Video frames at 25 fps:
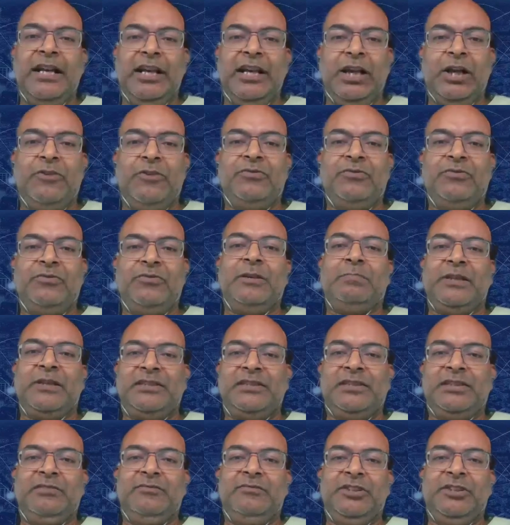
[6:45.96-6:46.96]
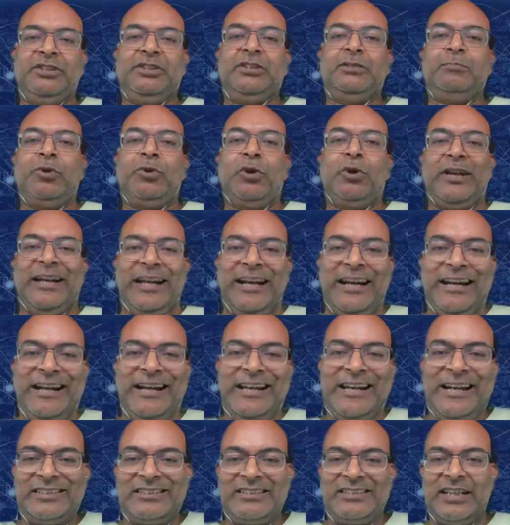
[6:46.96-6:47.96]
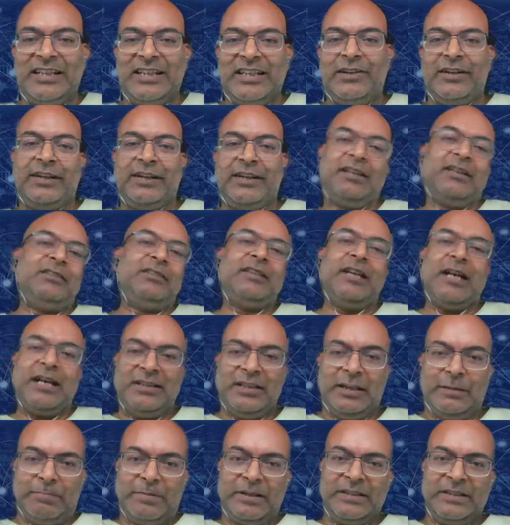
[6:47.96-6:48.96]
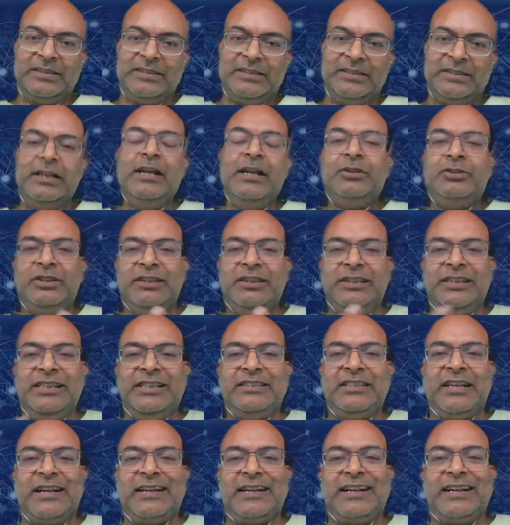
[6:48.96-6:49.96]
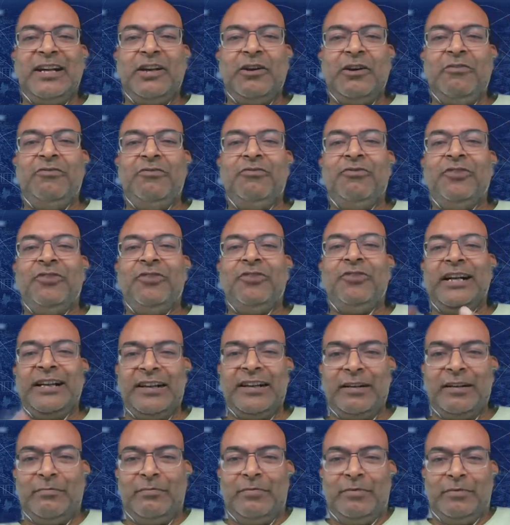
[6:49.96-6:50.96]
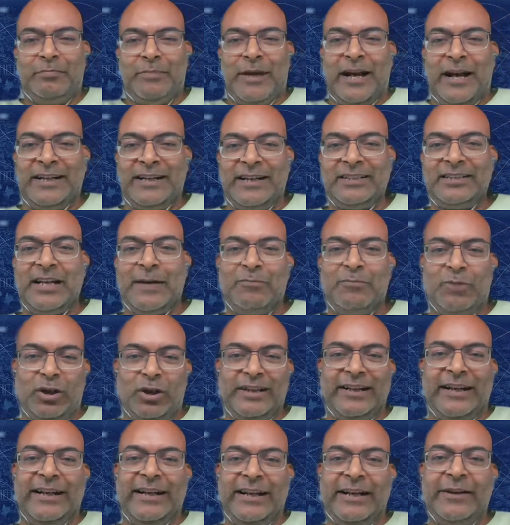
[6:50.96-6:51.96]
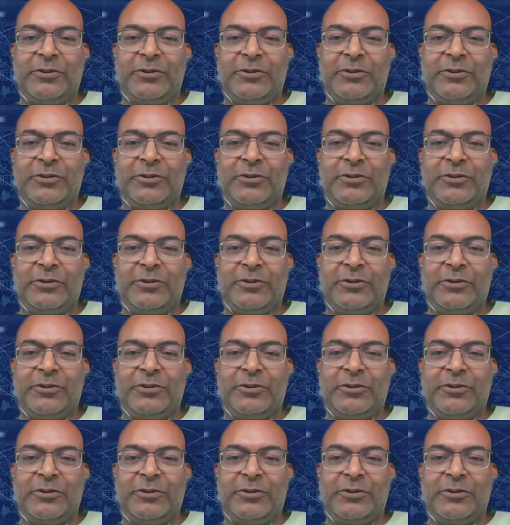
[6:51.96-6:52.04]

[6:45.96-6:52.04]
of the person which is more India centric, the other person. So these are kind of vertical matters. I'm not getting into